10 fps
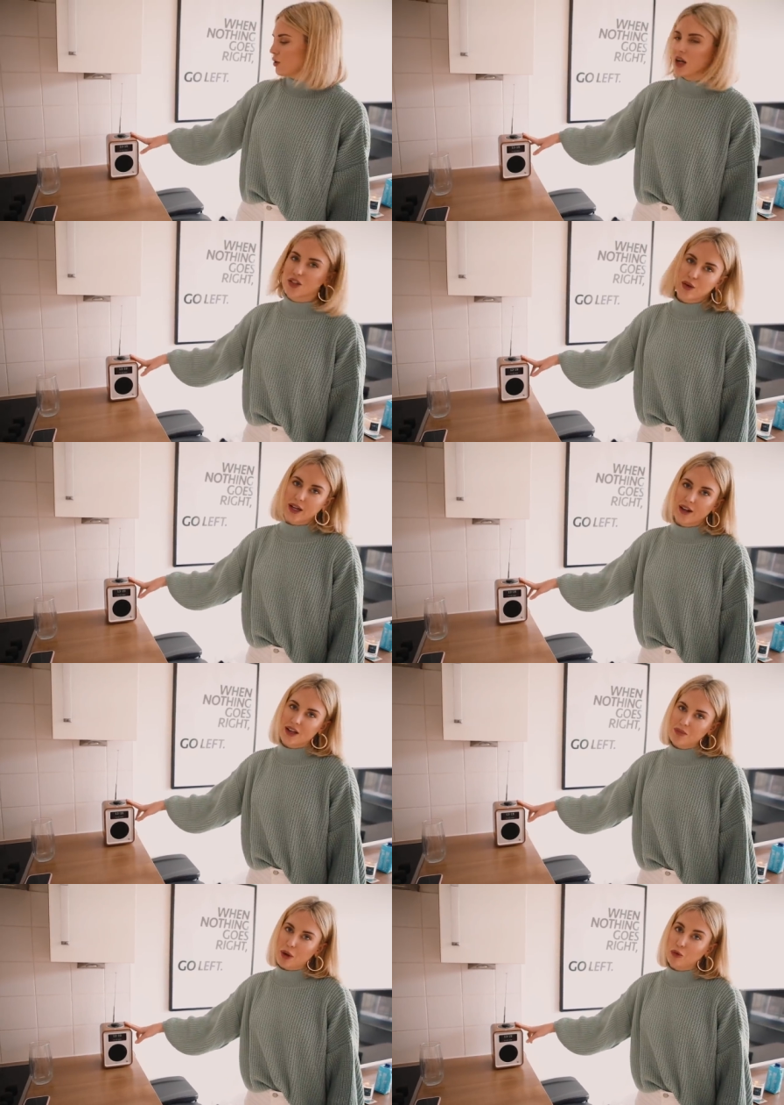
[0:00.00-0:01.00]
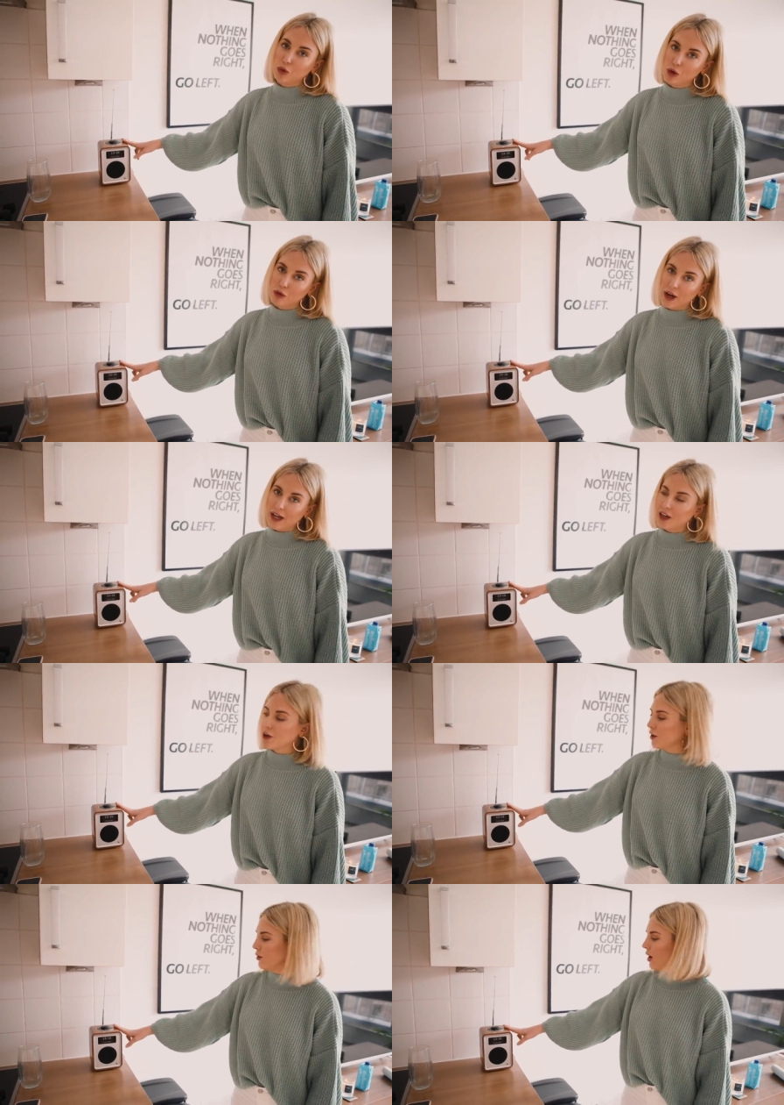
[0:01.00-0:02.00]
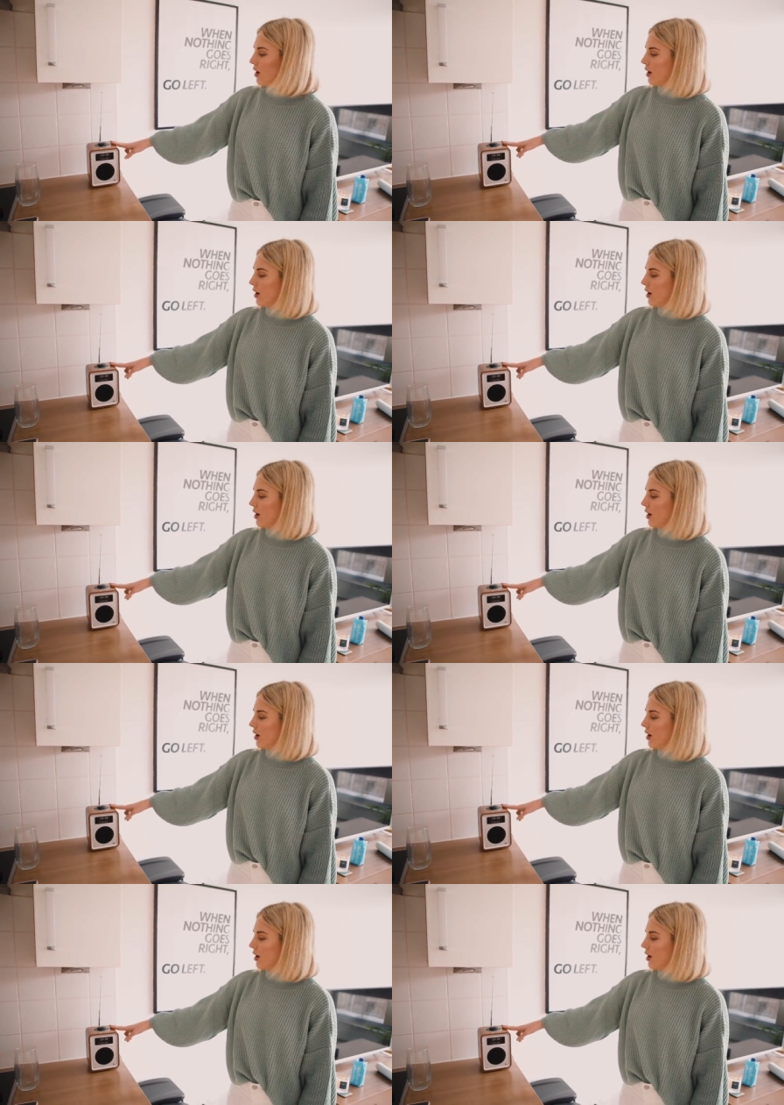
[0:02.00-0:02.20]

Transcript: You guys will recognize my Rourke radio.